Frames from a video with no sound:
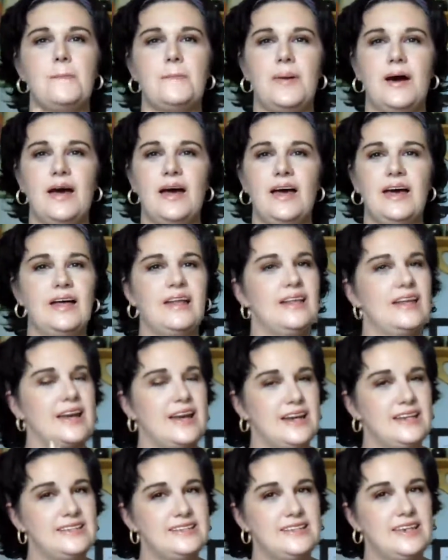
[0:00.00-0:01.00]
But
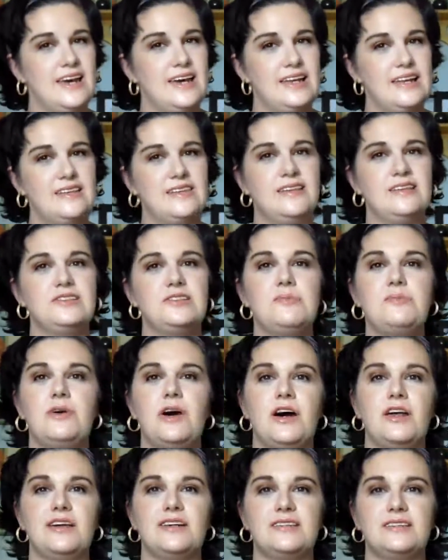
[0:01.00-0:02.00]
like I said, these are
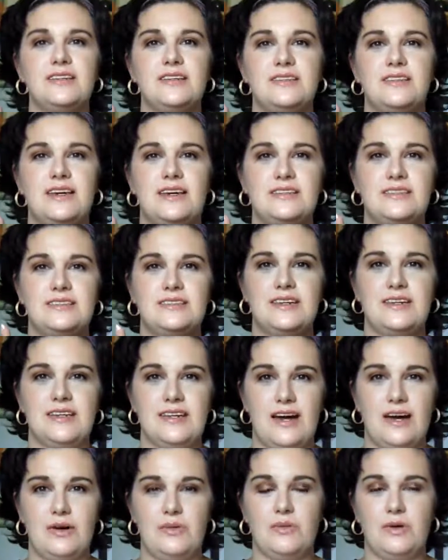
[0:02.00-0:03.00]
products that did
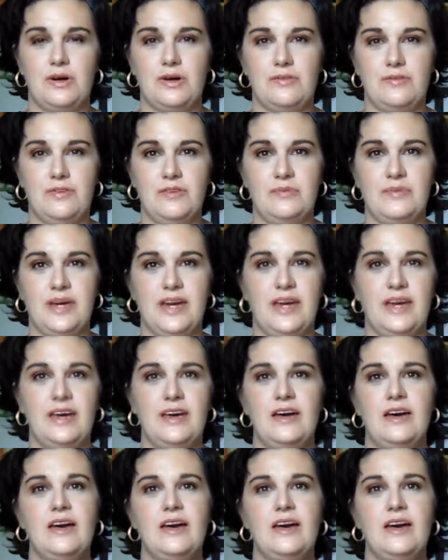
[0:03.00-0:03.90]
not work for me.